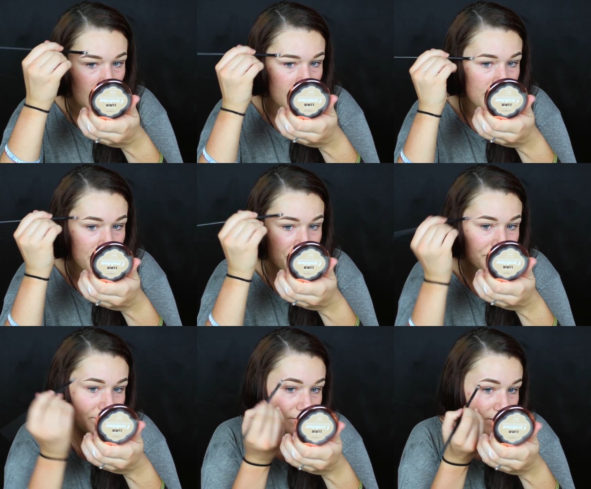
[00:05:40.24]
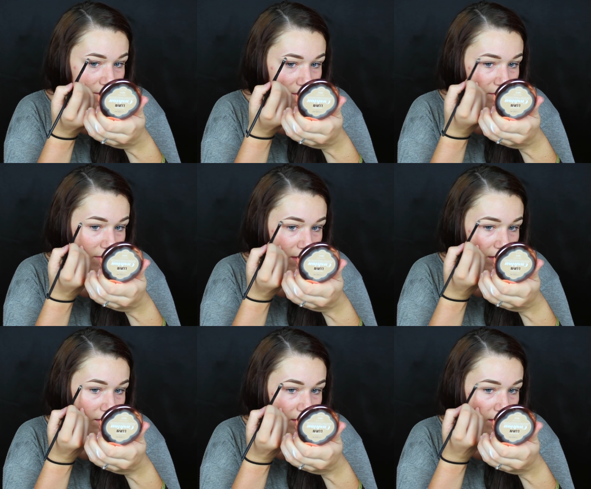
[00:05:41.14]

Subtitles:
No one is speaking in this clip.